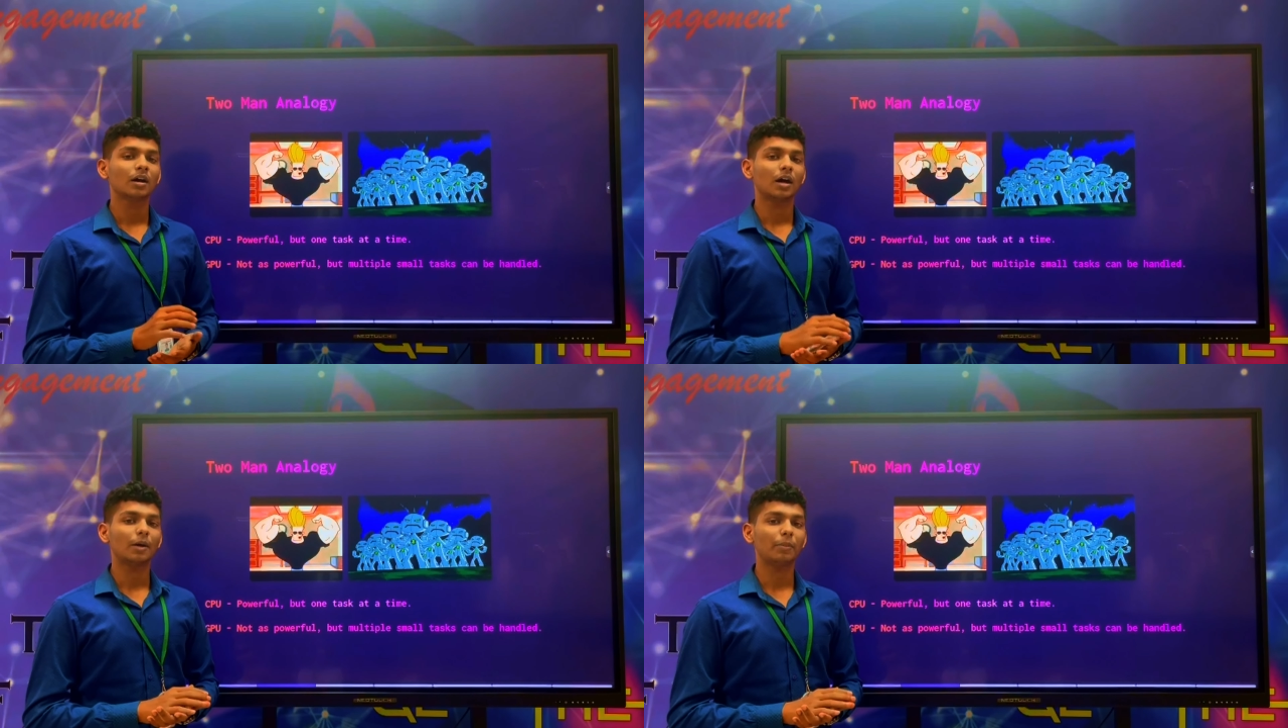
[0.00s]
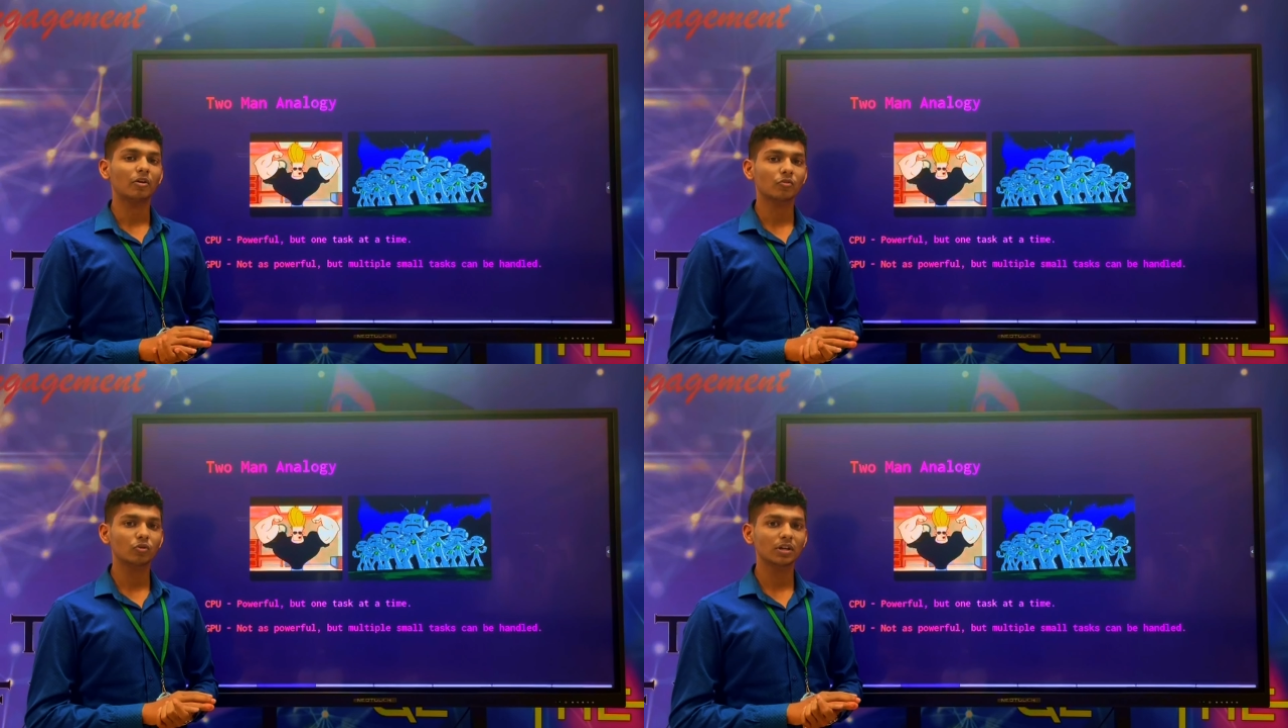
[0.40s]
A
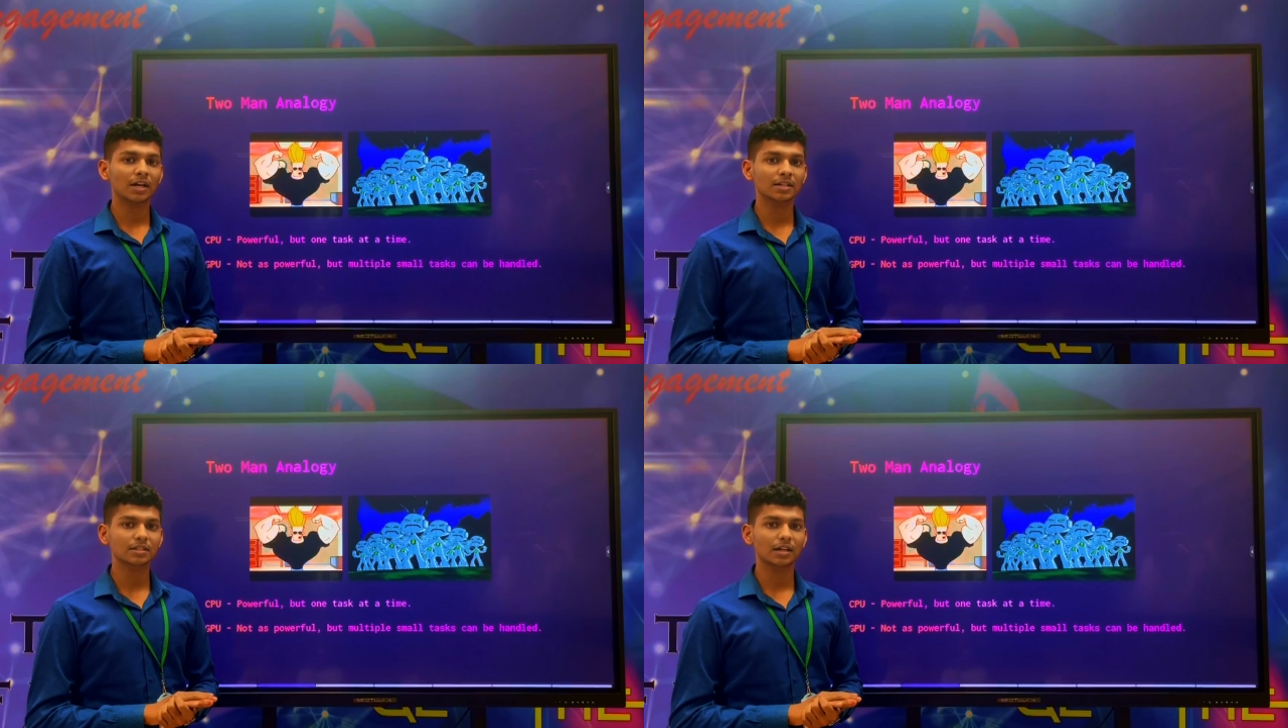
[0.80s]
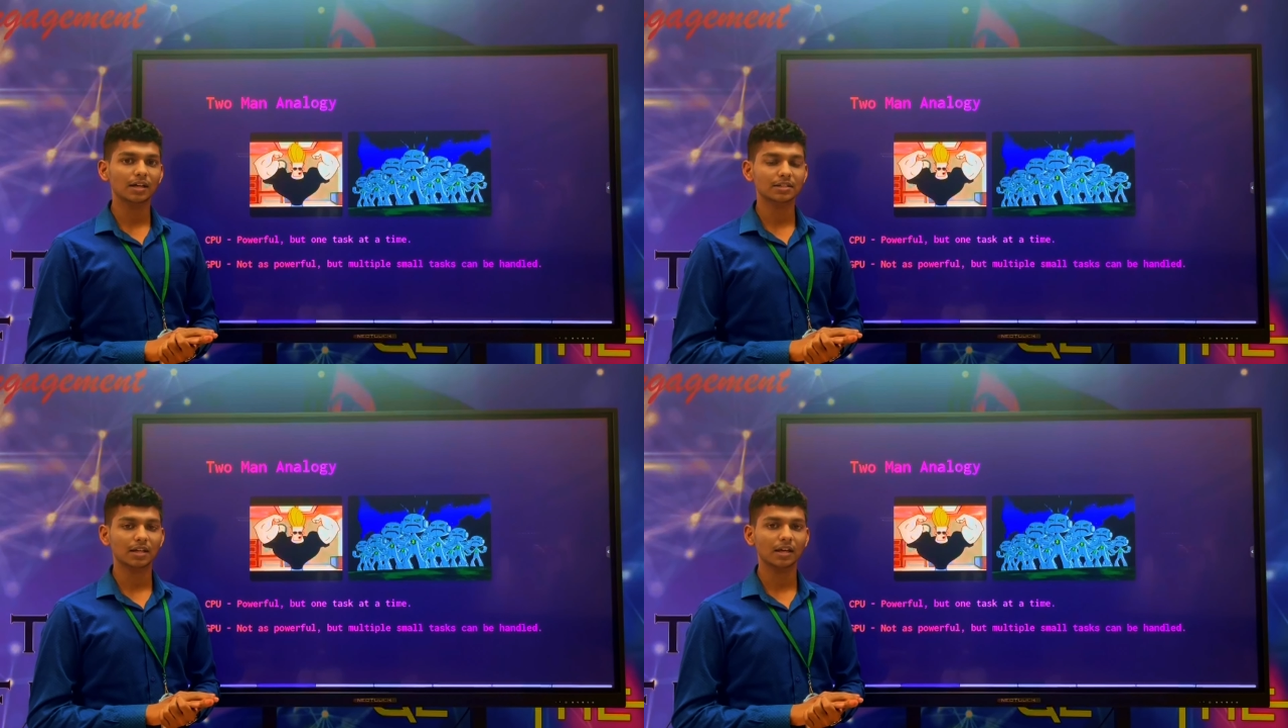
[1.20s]
powerful task
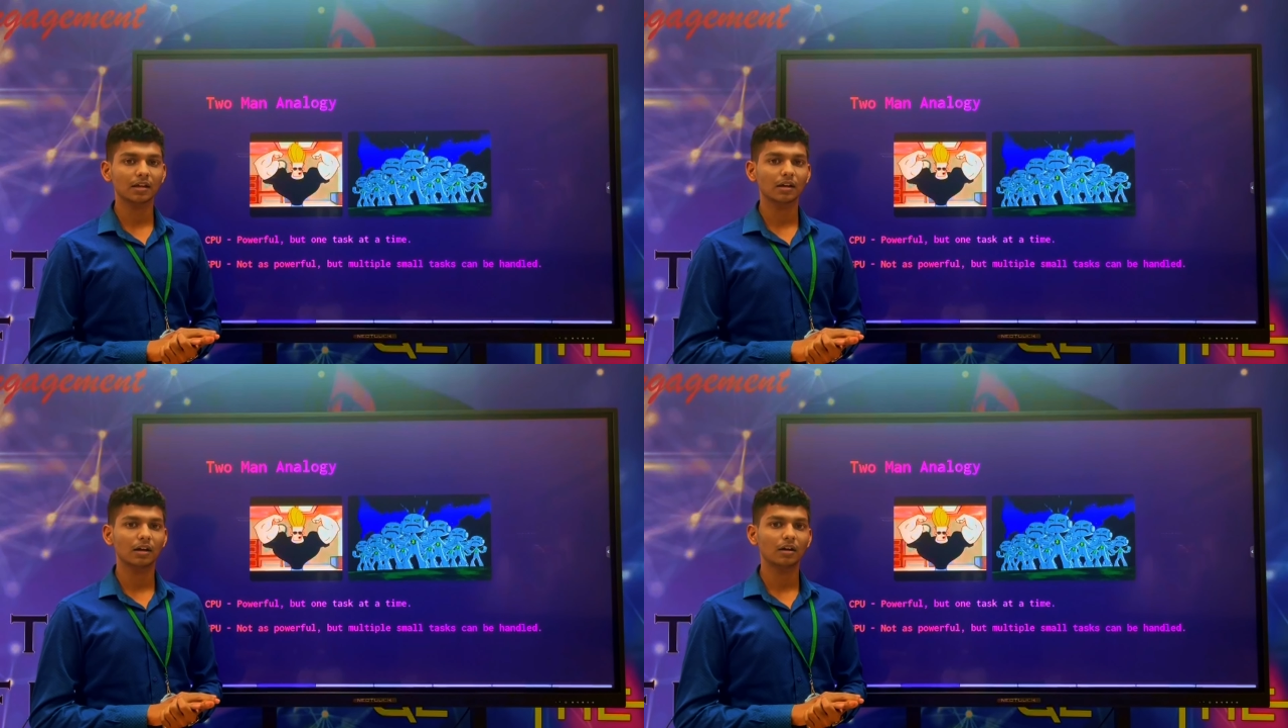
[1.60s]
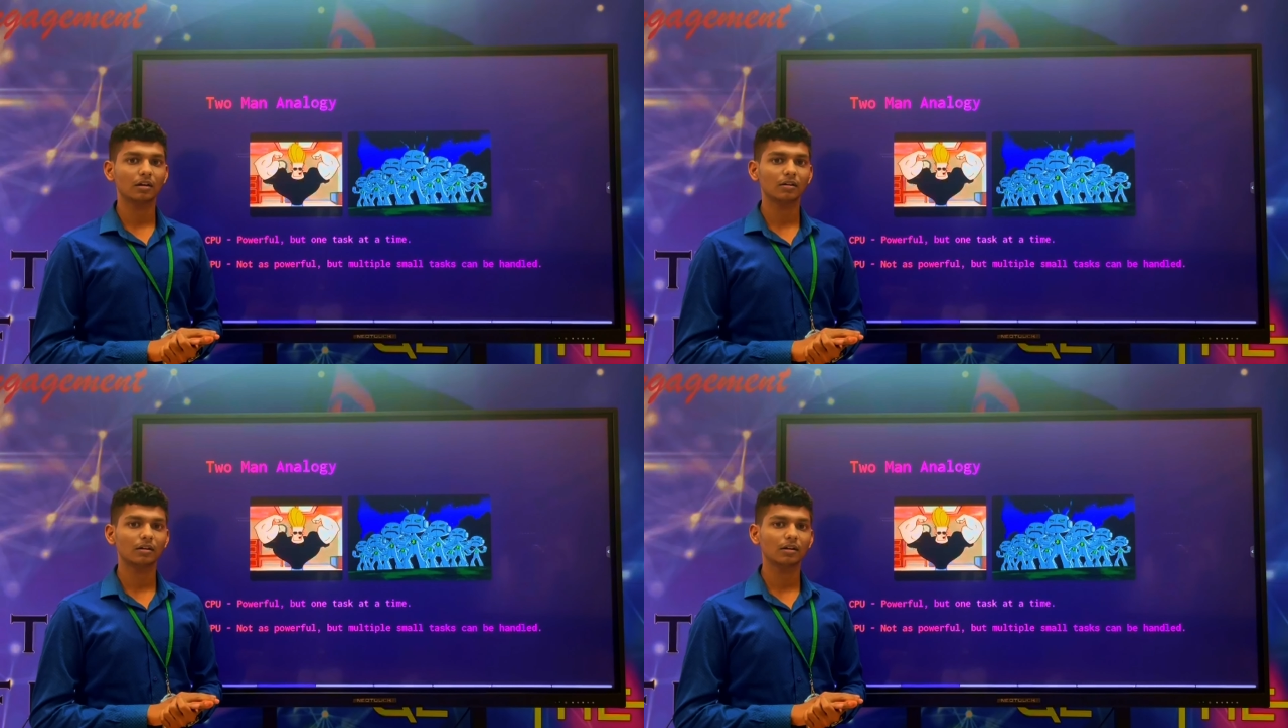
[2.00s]
is like
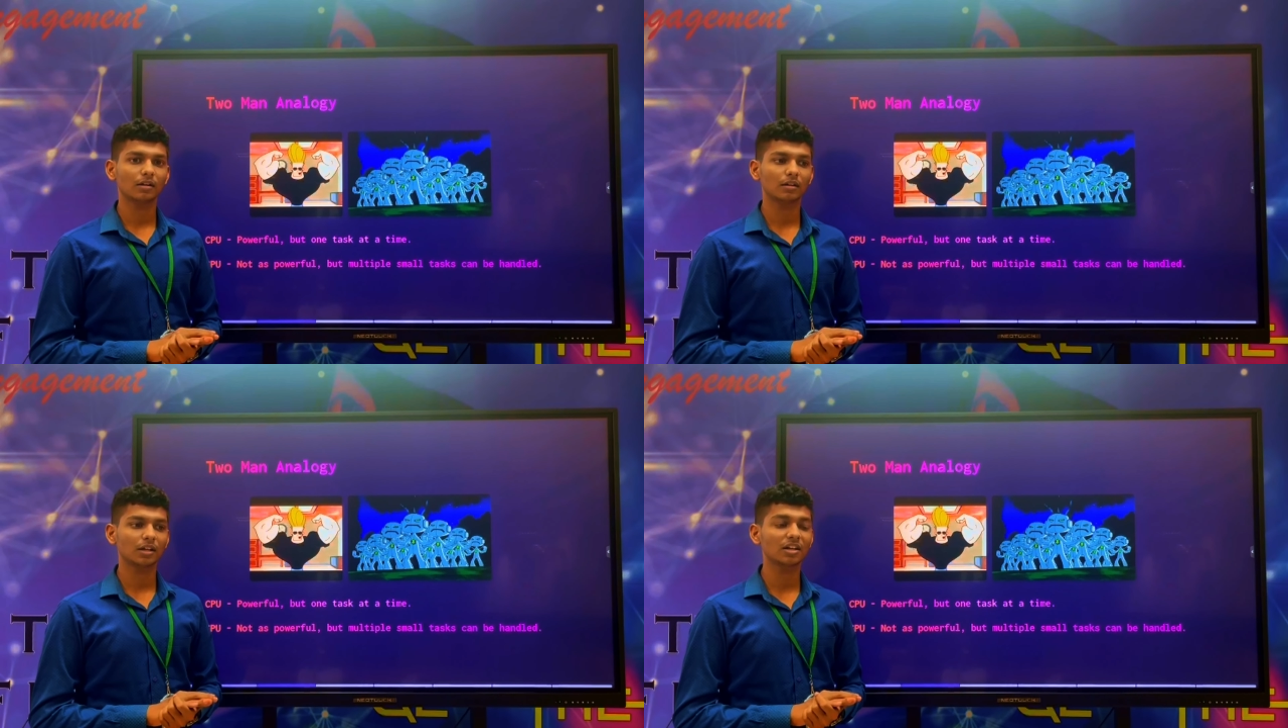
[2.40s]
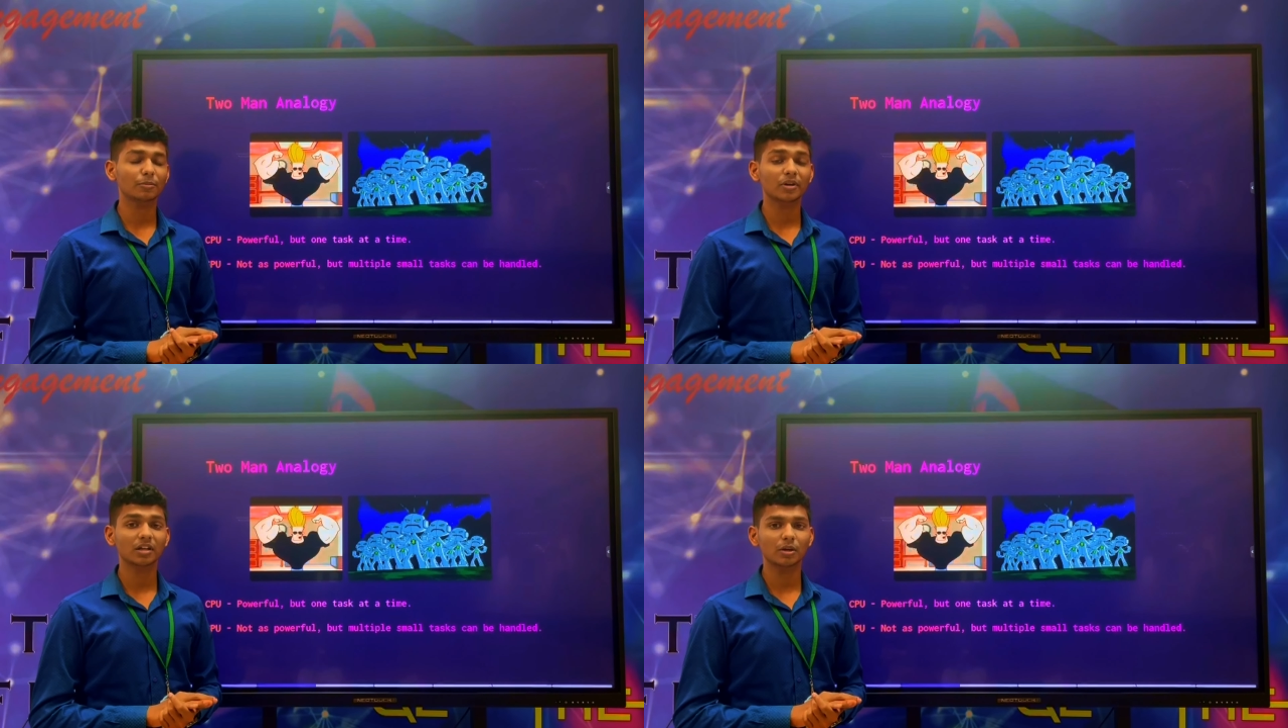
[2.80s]

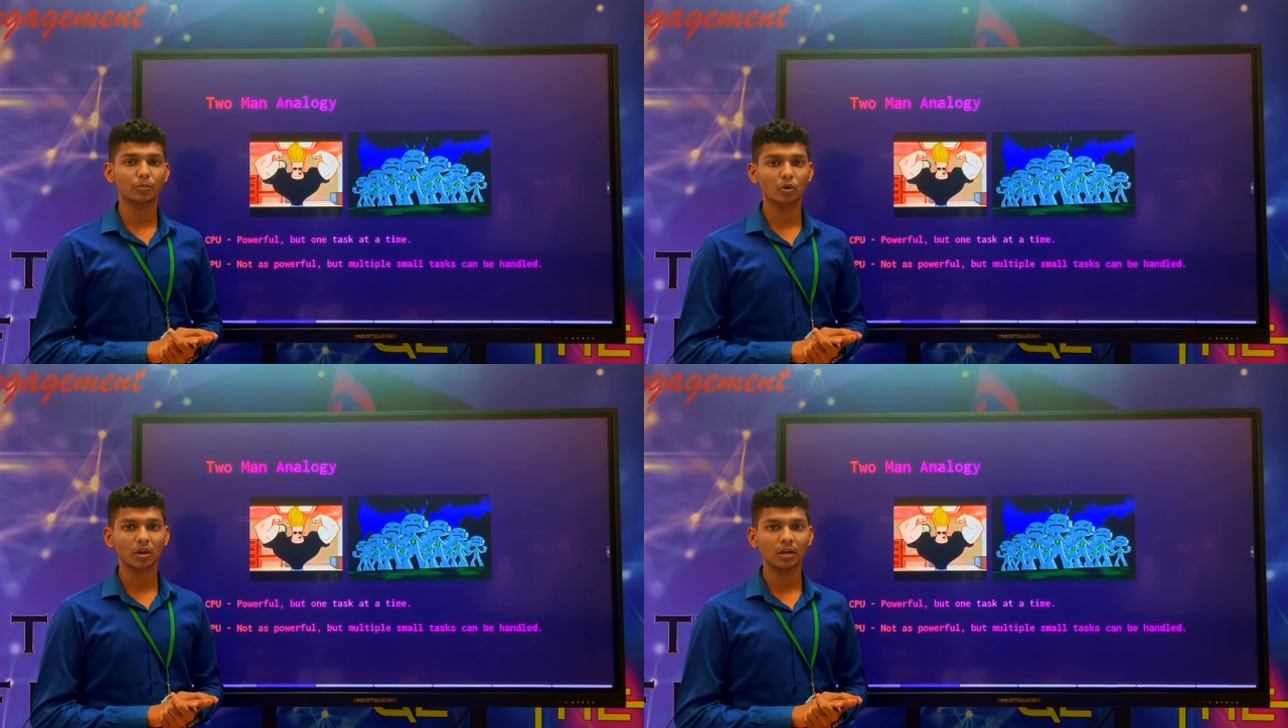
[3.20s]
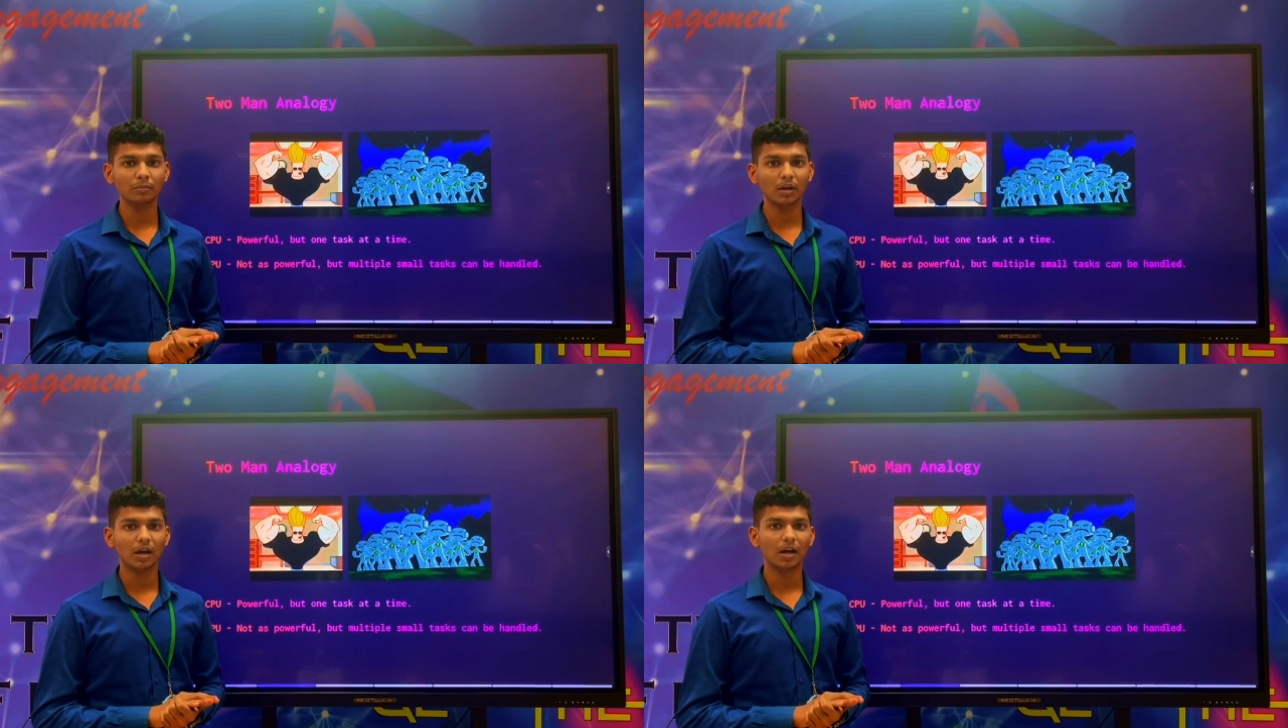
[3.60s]
interpreting a program,